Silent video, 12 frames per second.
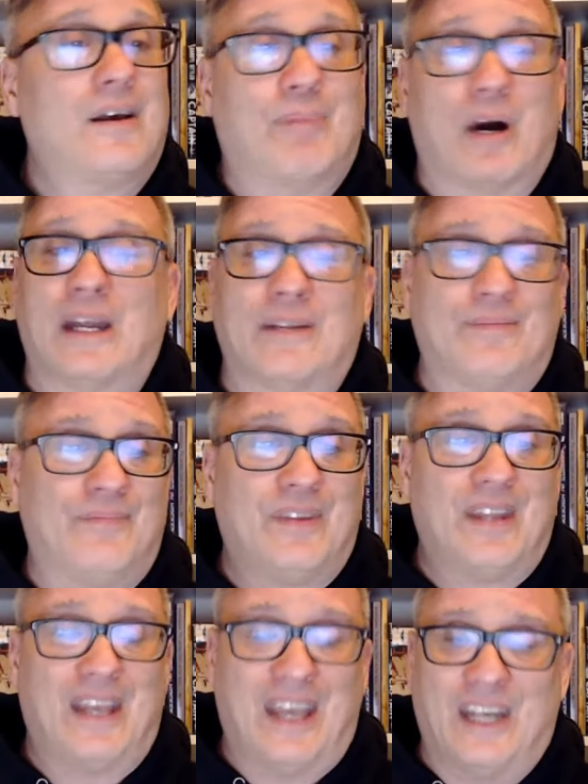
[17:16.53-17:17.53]
But
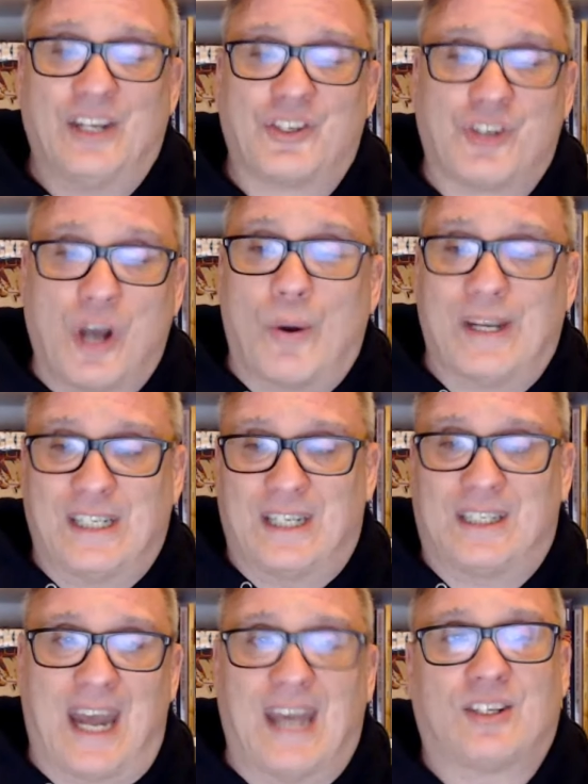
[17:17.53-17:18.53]
it is going to
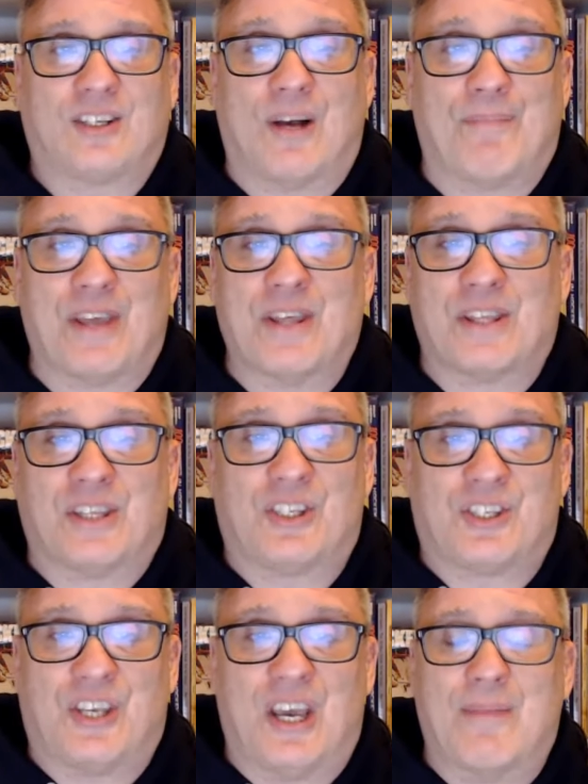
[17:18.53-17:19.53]
take something that
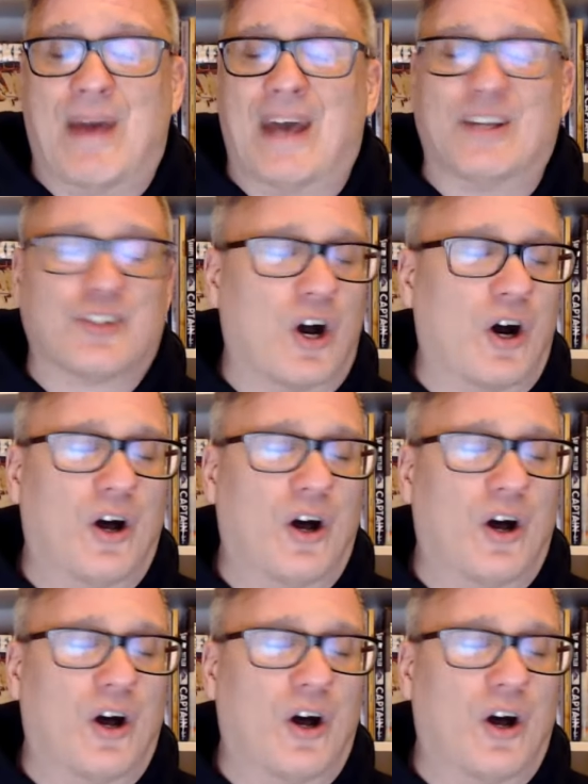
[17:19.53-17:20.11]
this team has